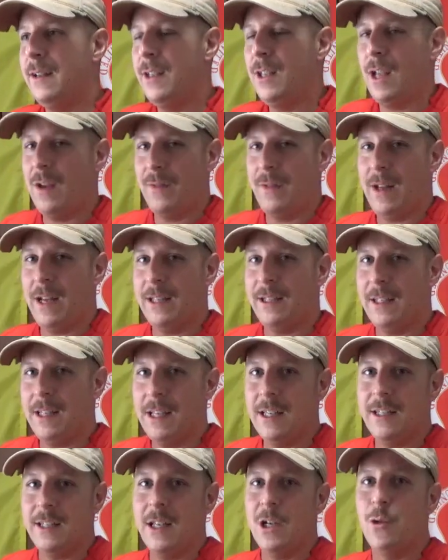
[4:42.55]
you have a nice,
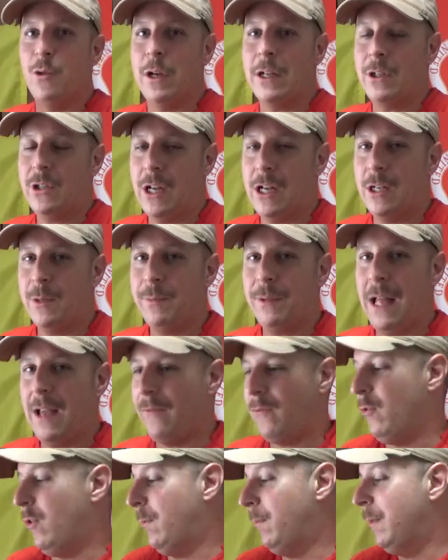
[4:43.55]
easy, quick change
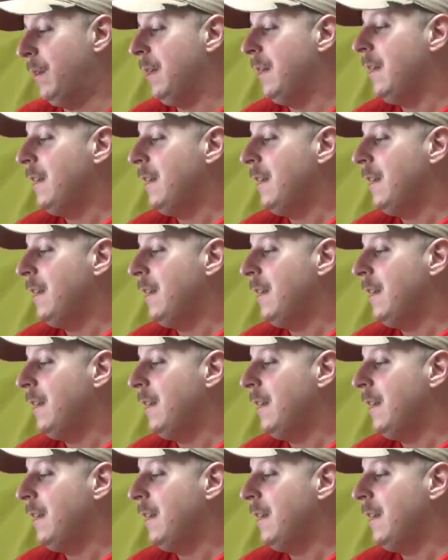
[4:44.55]
platform.